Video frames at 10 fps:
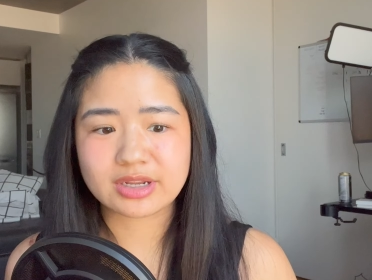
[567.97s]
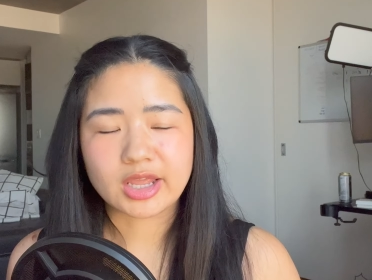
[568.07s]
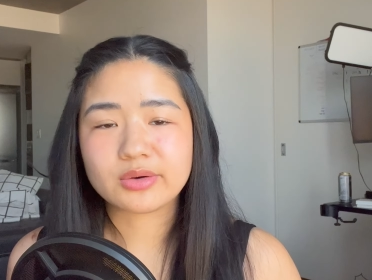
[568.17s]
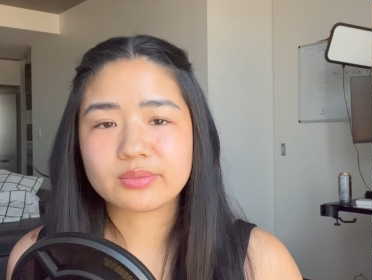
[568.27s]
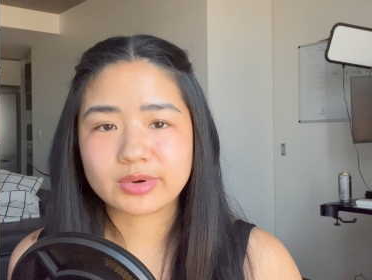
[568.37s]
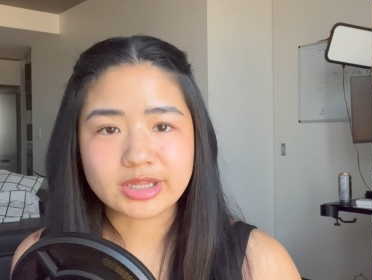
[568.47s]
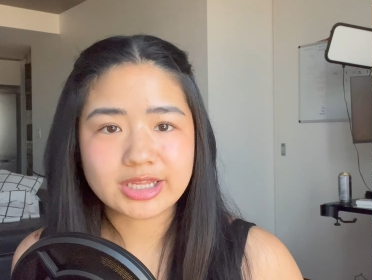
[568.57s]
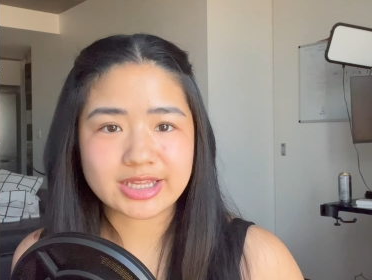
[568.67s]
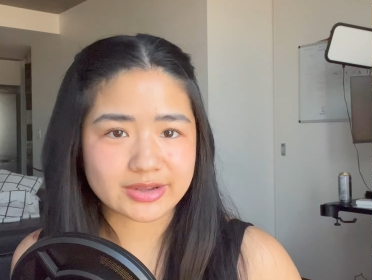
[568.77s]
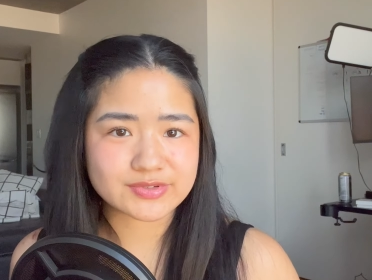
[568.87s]
it really
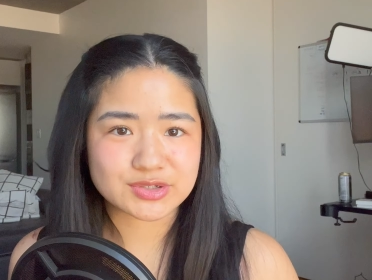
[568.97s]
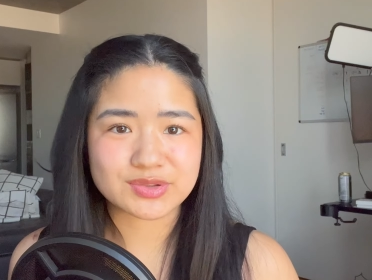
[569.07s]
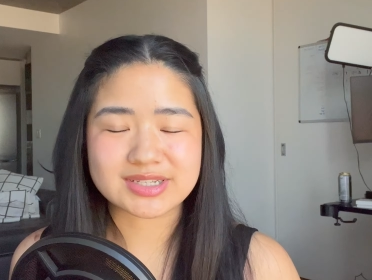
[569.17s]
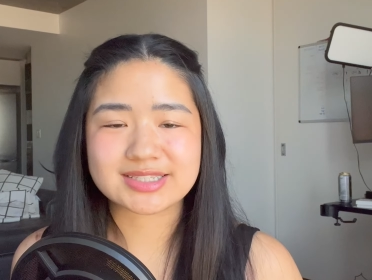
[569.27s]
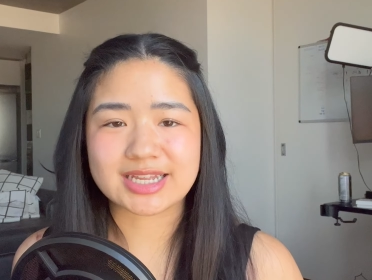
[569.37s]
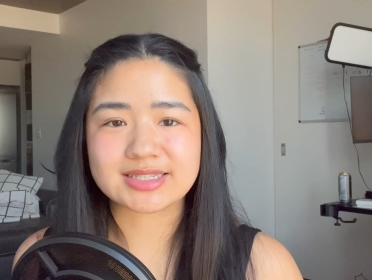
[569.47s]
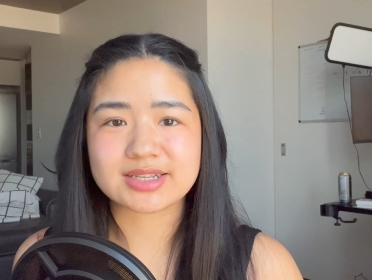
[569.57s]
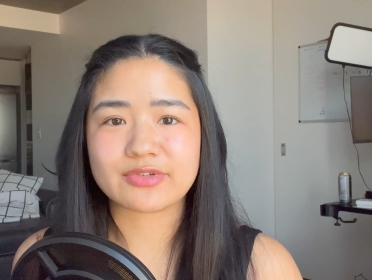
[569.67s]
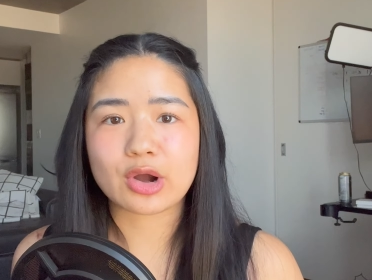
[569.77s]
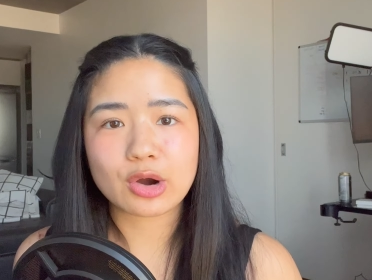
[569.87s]
gives you the sense
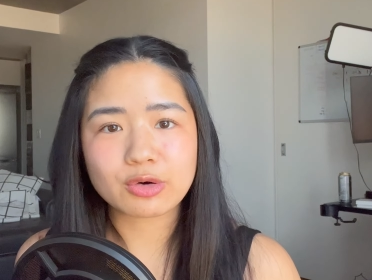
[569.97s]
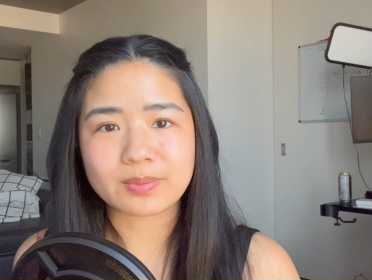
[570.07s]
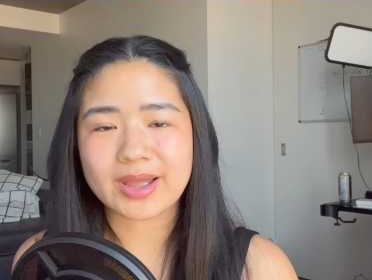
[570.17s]
of hope.